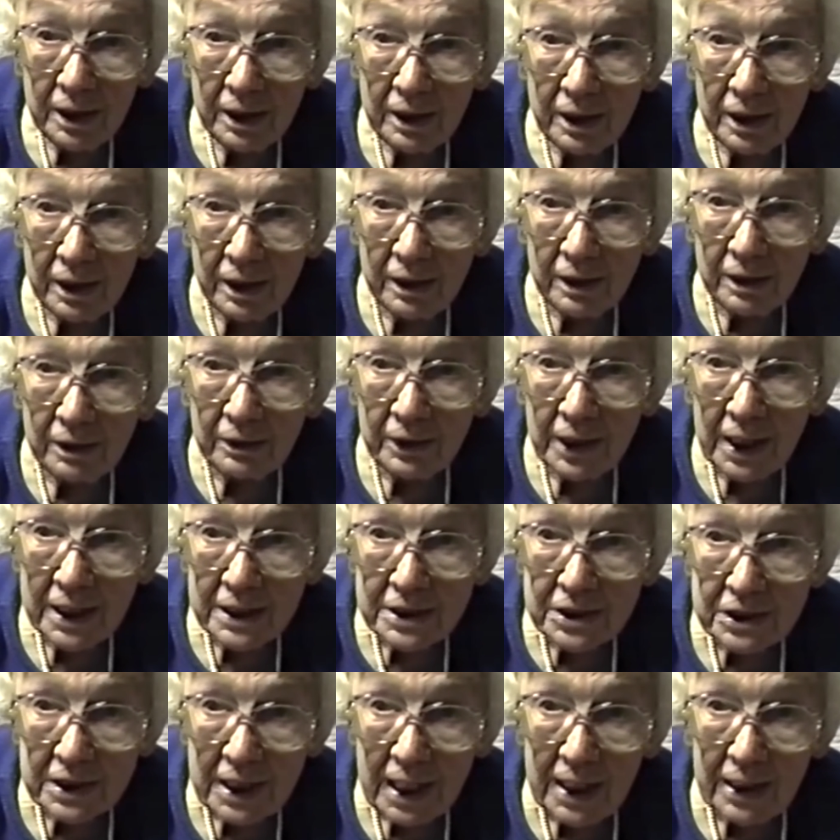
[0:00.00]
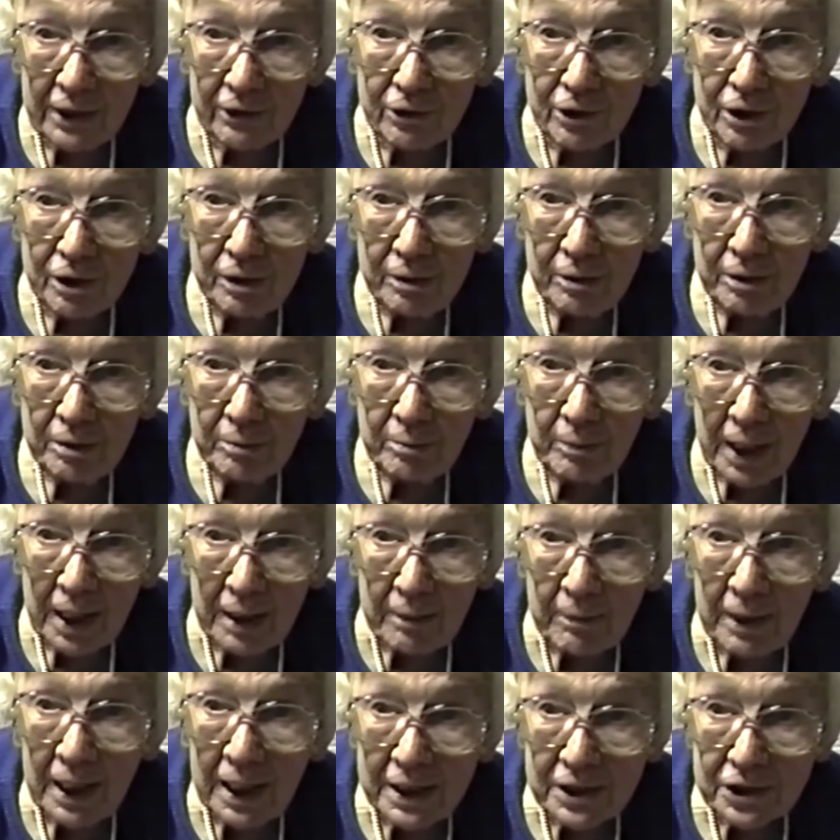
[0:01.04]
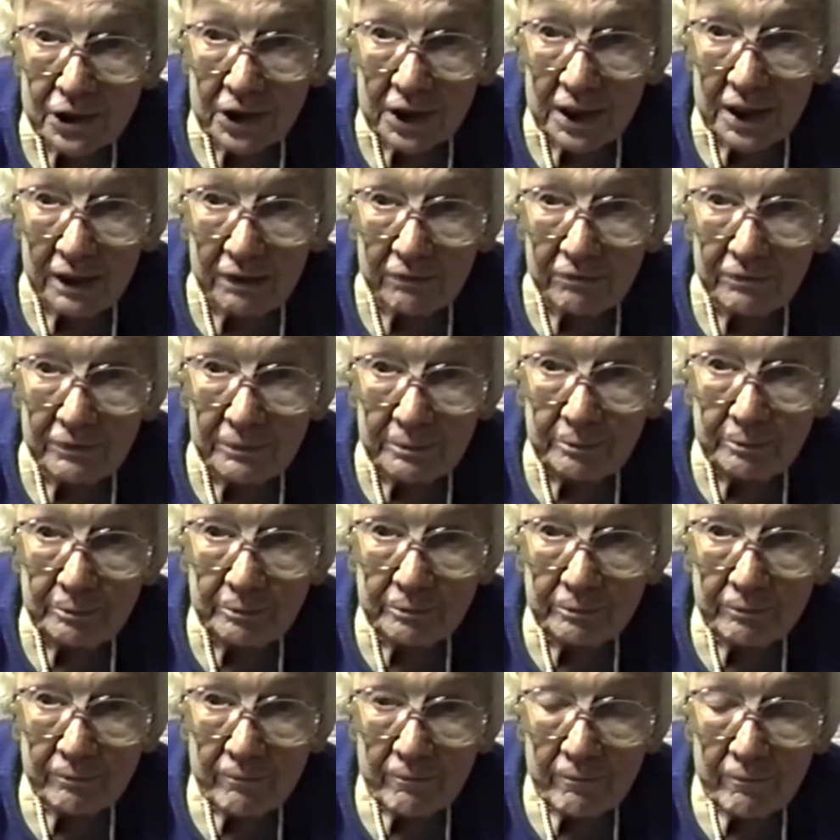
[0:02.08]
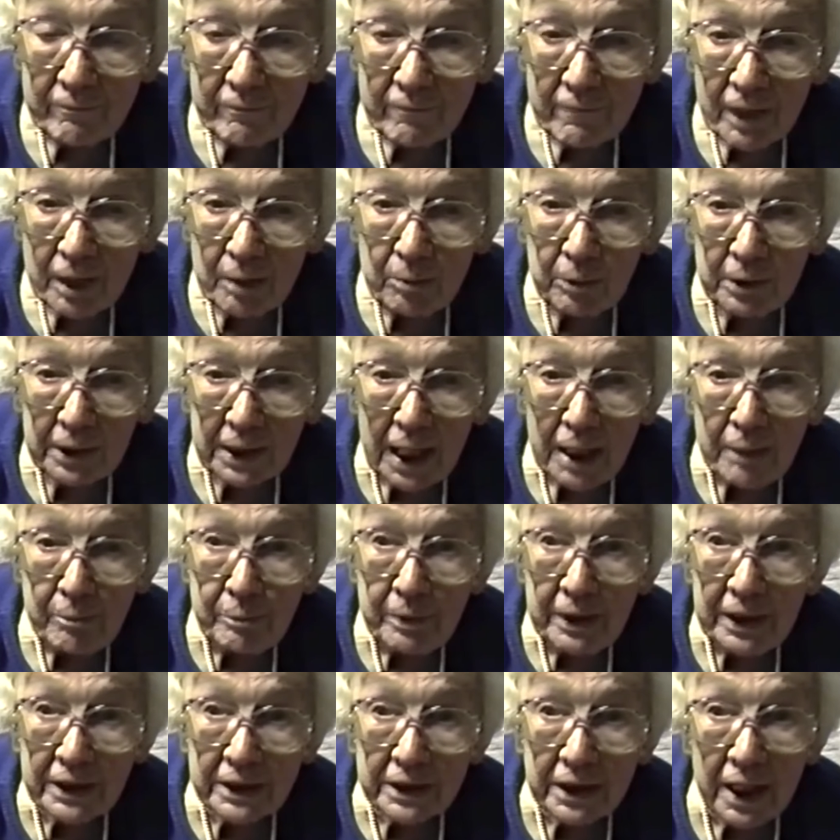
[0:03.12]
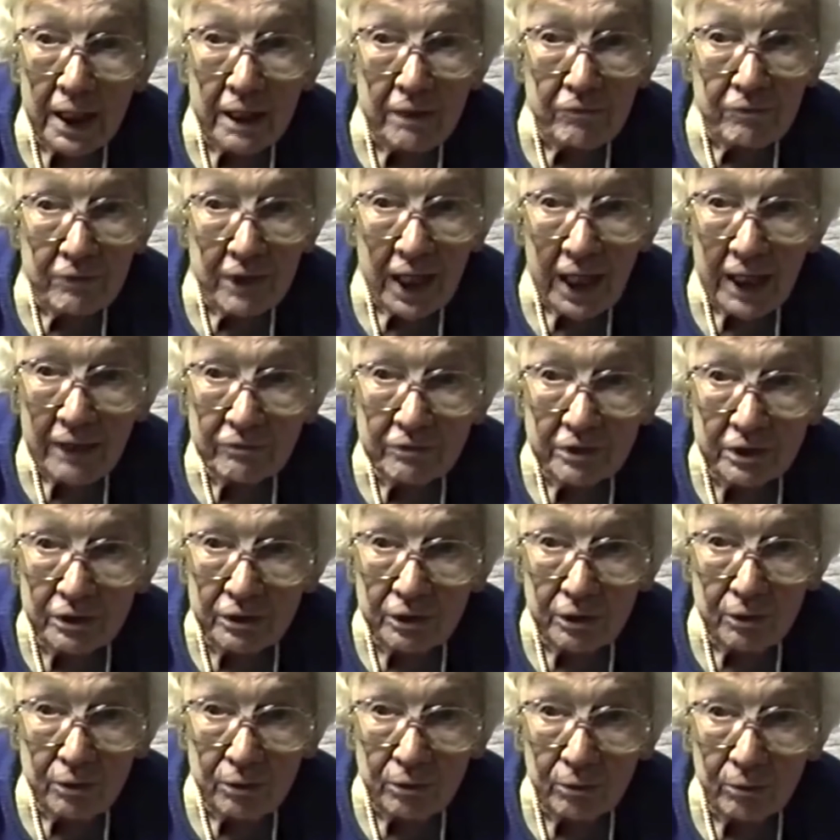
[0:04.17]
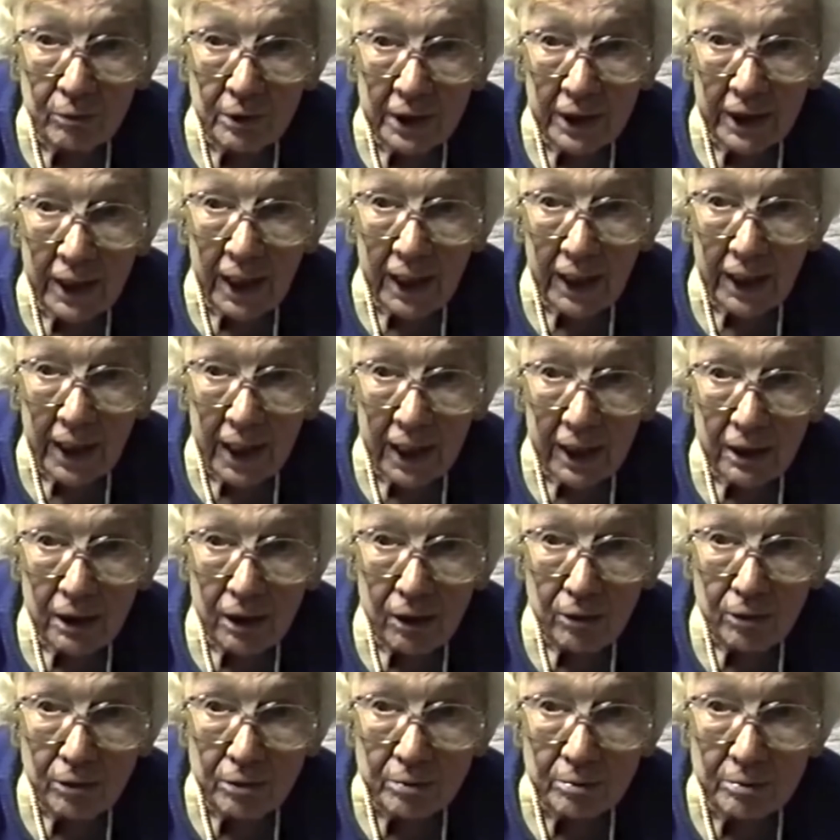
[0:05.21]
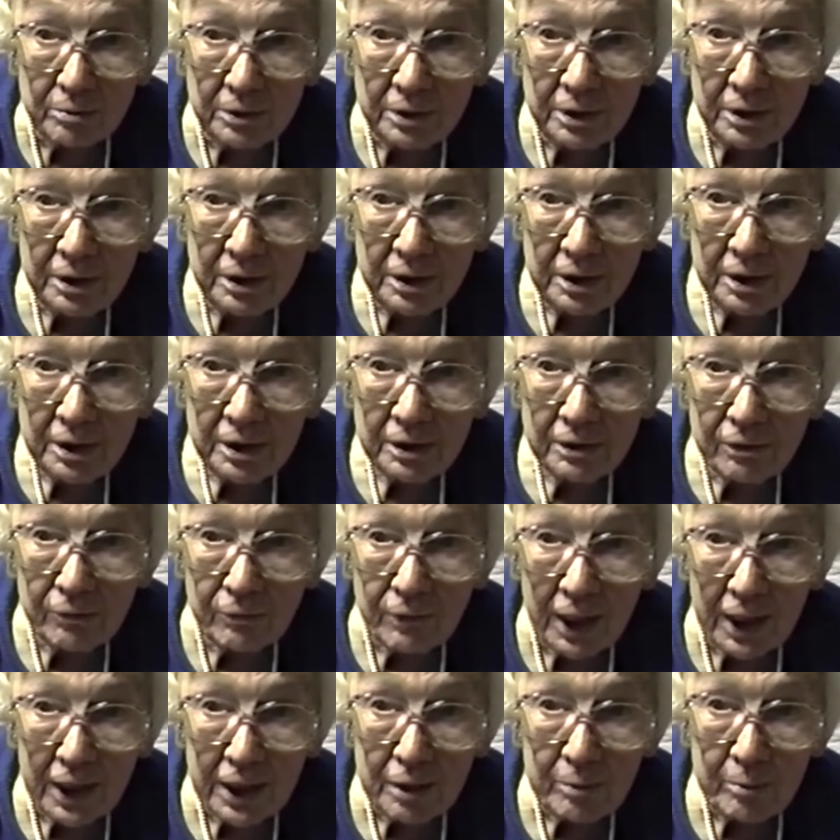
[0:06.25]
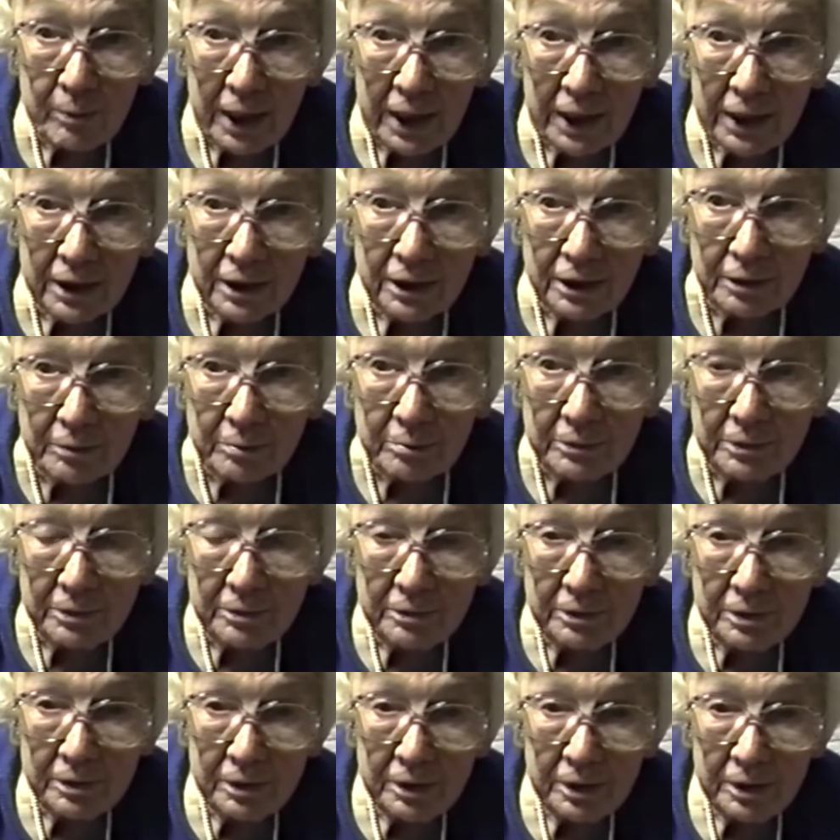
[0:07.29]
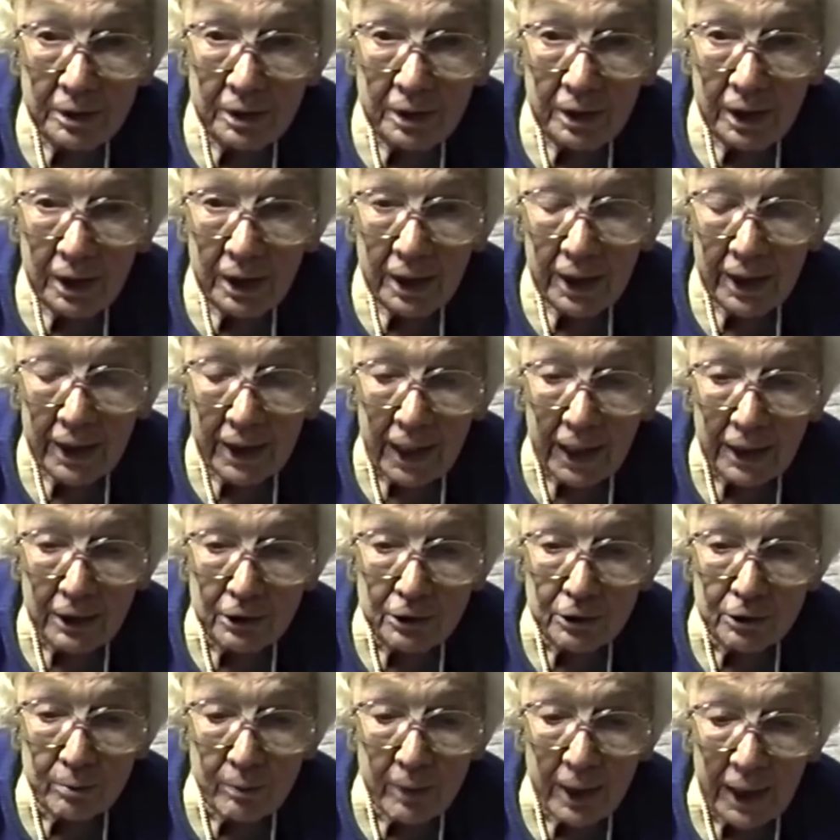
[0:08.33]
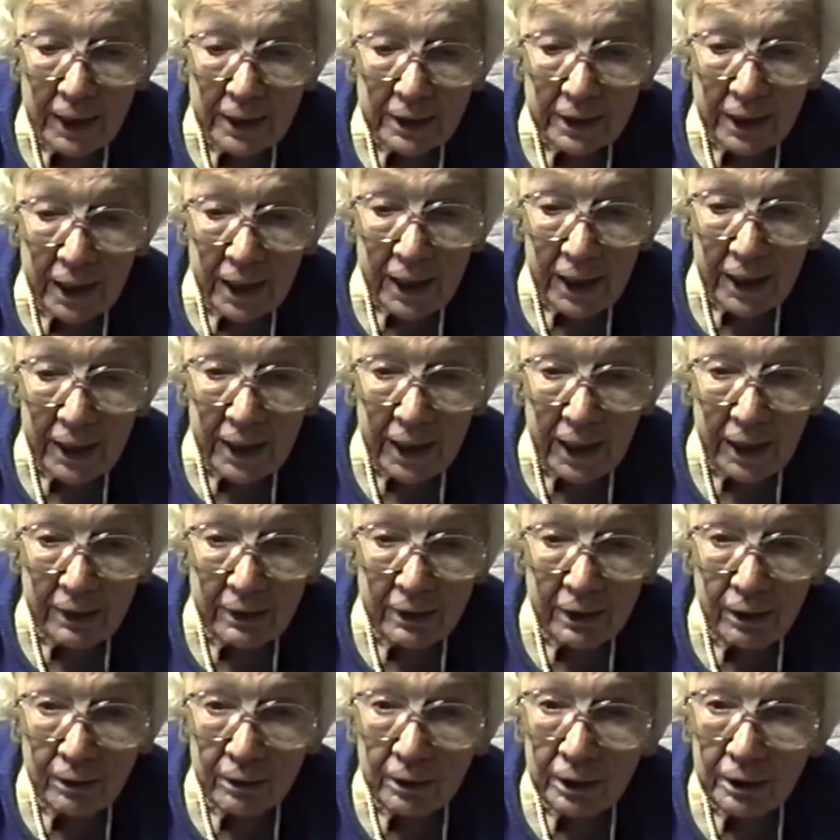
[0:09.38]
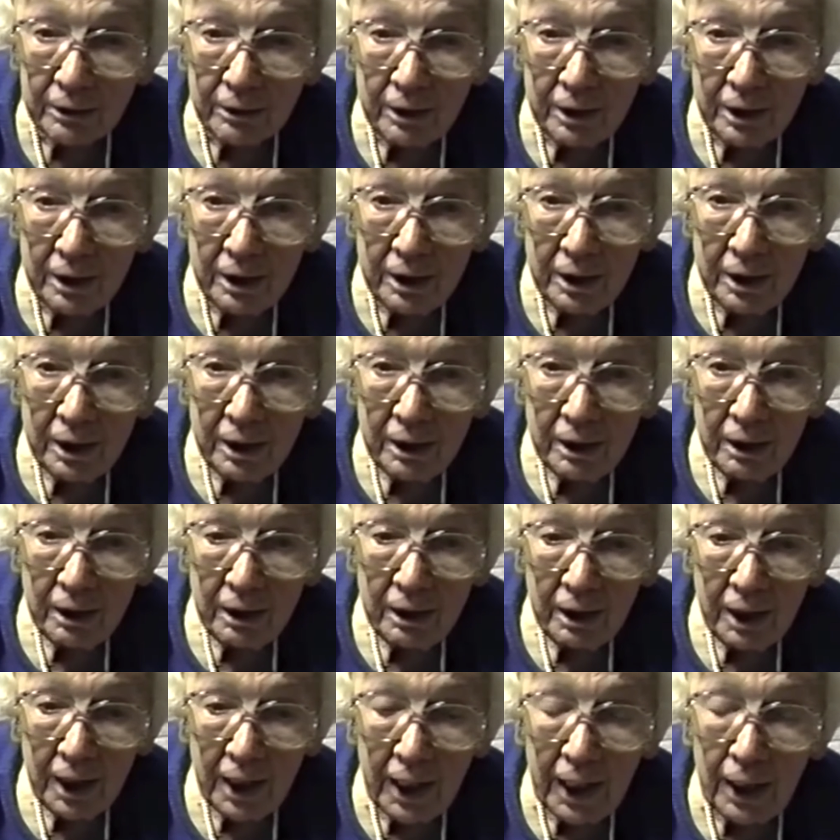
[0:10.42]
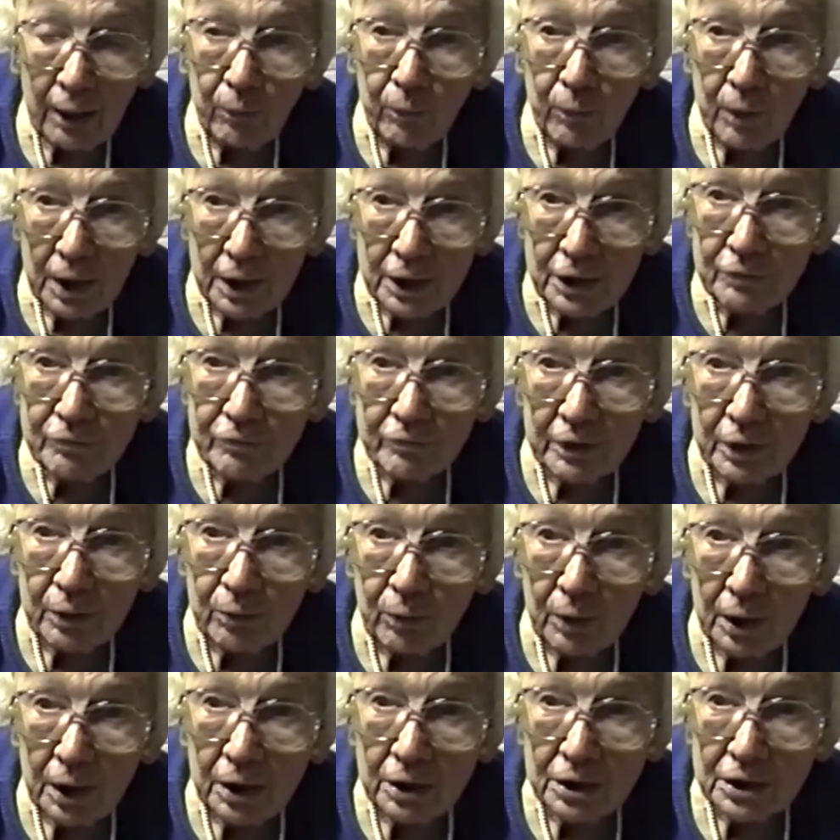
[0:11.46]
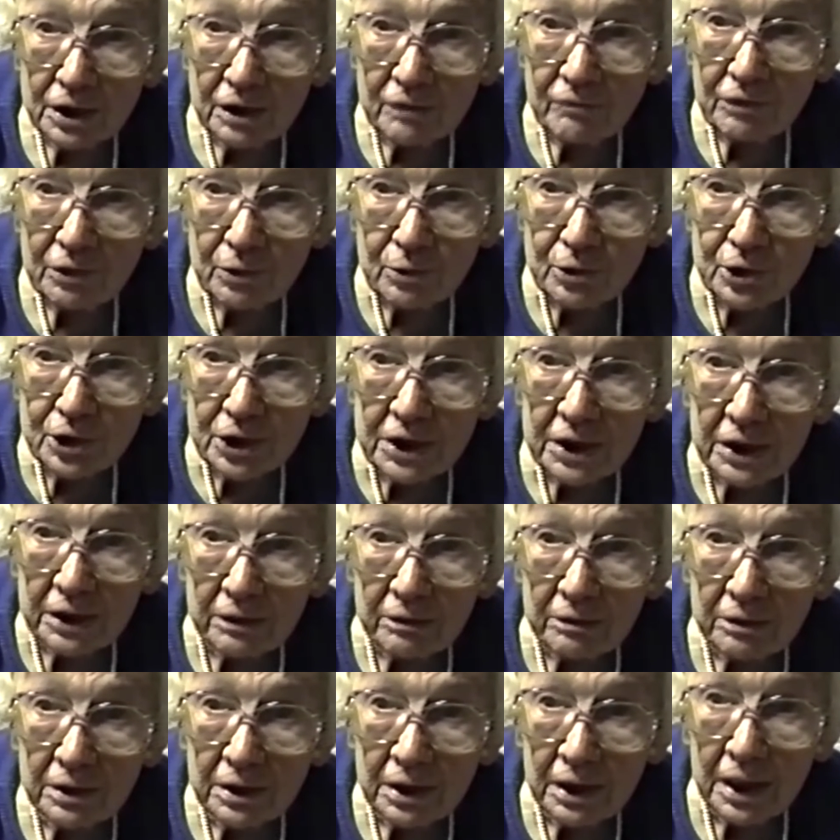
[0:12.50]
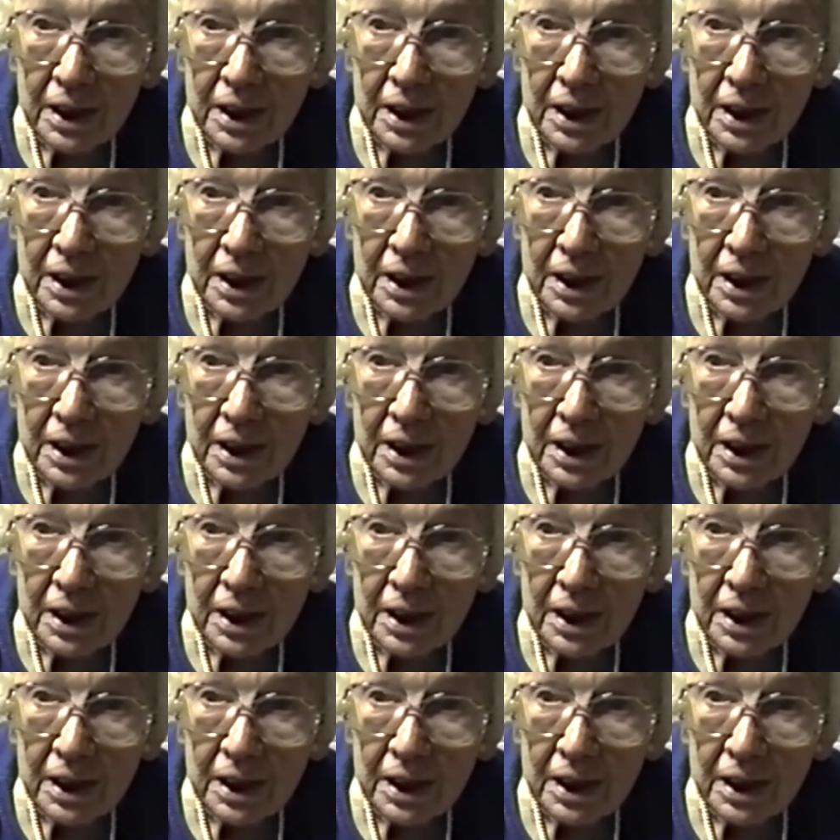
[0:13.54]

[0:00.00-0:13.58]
that Saturday by myself. But I picked every afternoon when I got home to try to make up. And I look back now and I think how wonderful it was of Lucille to